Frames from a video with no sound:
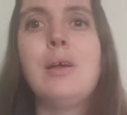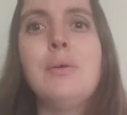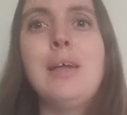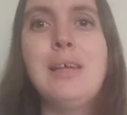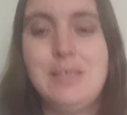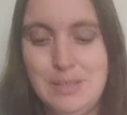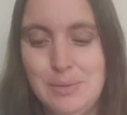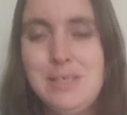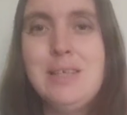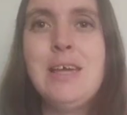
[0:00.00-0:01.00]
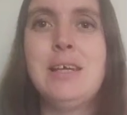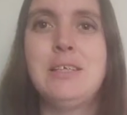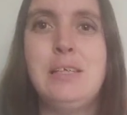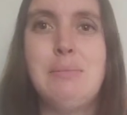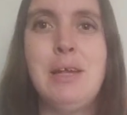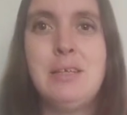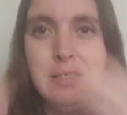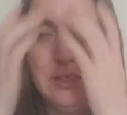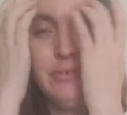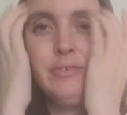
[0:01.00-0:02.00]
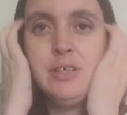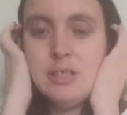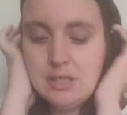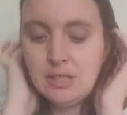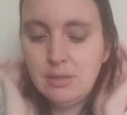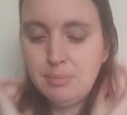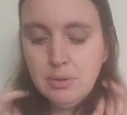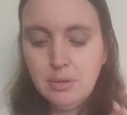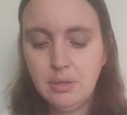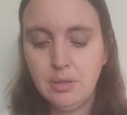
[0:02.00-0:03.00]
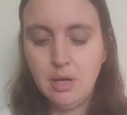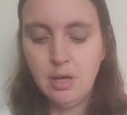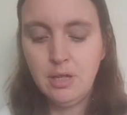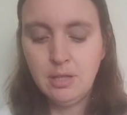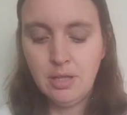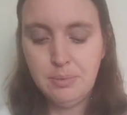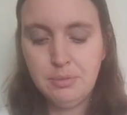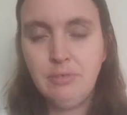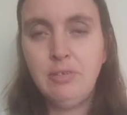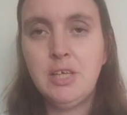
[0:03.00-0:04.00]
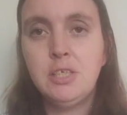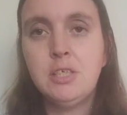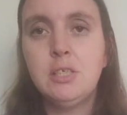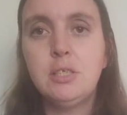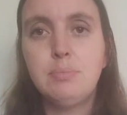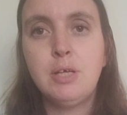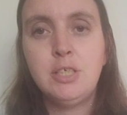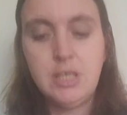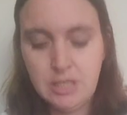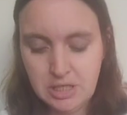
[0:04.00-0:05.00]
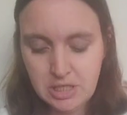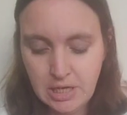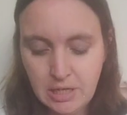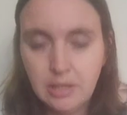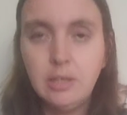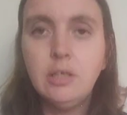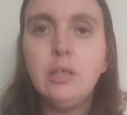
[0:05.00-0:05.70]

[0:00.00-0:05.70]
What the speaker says: Okay, so I did actually manage to finish the book, The Library of Legends by Janie Chang.